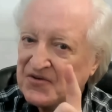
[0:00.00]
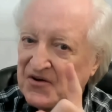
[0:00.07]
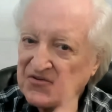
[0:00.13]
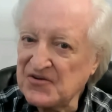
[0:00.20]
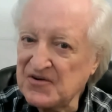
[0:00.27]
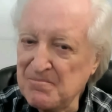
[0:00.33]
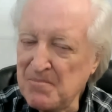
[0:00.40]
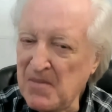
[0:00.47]

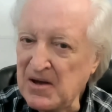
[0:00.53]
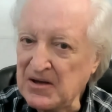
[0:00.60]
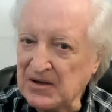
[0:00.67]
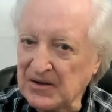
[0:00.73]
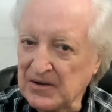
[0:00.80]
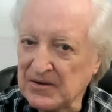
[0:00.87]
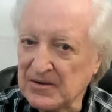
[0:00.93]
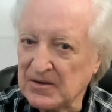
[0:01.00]
doesn't
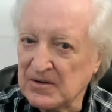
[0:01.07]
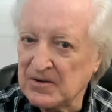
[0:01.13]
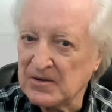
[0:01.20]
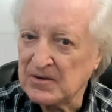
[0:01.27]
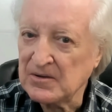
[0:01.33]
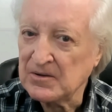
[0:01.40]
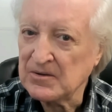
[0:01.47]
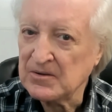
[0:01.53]
mean
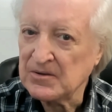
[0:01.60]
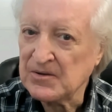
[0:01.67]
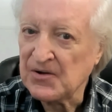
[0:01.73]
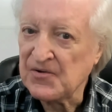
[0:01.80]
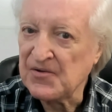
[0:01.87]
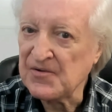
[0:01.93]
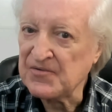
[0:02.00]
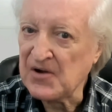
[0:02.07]

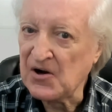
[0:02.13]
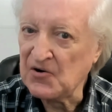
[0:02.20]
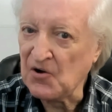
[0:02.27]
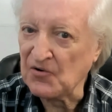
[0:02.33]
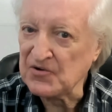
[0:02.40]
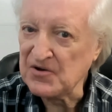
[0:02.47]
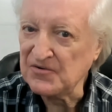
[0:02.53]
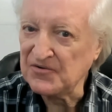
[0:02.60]
that they're
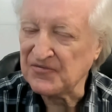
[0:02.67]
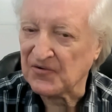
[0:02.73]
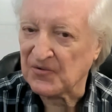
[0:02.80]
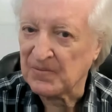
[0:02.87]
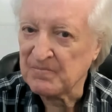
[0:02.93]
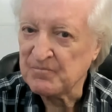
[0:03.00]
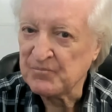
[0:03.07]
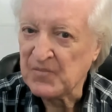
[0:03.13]
not
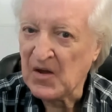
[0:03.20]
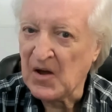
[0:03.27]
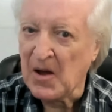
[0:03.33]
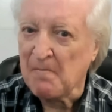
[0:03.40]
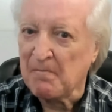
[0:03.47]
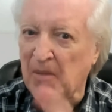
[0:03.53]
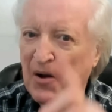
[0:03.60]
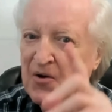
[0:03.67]
useful,
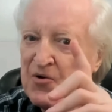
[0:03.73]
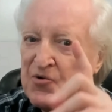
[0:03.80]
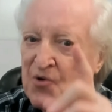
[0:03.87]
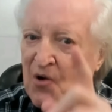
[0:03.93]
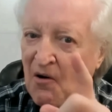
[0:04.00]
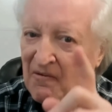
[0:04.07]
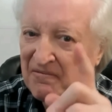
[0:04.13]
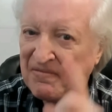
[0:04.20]
but
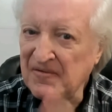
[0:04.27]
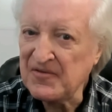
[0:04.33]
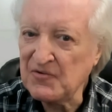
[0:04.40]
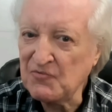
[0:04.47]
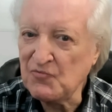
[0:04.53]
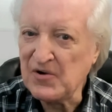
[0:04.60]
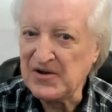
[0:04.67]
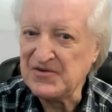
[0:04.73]
not for the
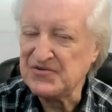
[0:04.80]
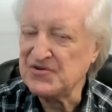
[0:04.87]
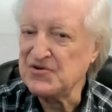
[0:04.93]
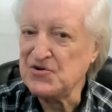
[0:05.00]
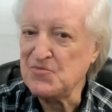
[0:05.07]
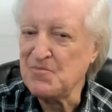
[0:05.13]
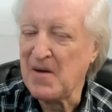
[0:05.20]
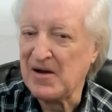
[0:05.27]
reason
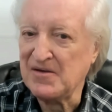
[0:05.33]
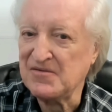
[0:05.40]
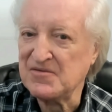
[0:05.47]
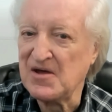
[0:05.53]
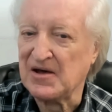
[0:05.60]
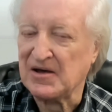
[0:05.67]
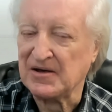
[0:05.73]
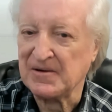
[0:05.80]
you may
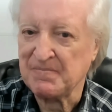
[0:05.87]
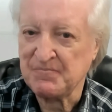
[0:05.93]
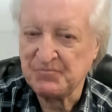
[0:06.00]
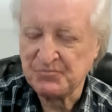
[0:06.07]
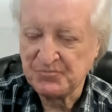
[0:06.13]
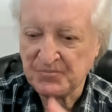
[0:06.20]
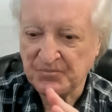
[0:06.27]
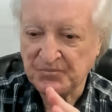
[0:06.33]
think.
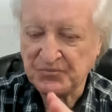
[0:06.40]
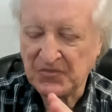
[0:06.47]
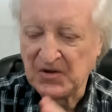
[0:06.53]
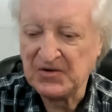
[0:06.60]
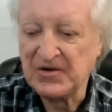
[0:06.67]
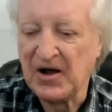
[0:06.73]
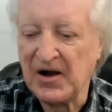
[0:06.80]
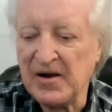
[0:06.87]

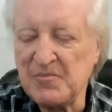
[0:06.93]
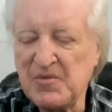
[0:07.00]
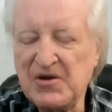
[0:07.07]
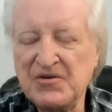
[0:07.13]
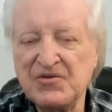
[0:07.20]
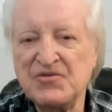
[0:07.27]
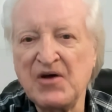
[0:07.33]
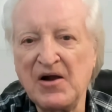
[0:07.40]
Now let
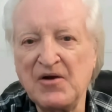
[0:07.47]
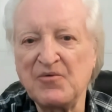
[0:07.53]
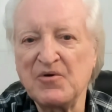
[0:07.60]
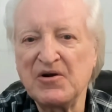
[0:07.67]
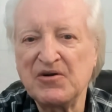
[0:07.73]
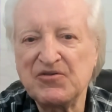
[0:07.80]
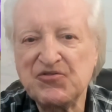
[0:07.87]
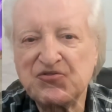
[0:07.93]
me tell you a
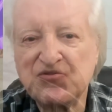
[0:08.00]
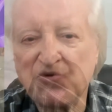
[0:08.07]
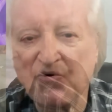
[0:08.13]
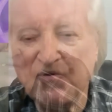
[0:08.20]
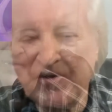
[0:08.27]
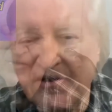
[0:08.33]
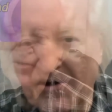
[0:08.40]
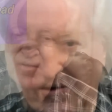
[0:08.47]
little
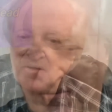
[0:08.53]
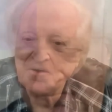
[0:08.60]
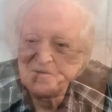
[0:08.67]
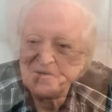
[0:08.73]
story here.